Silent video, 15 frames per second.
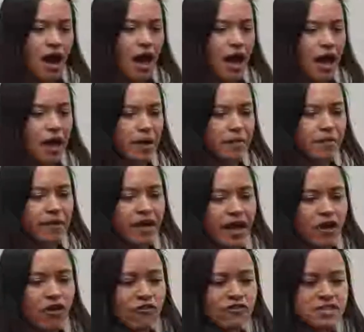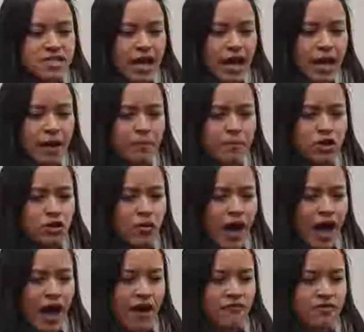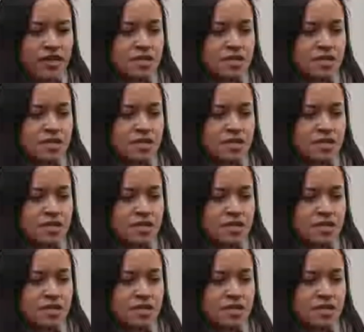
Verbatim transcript: Um, and over time, you have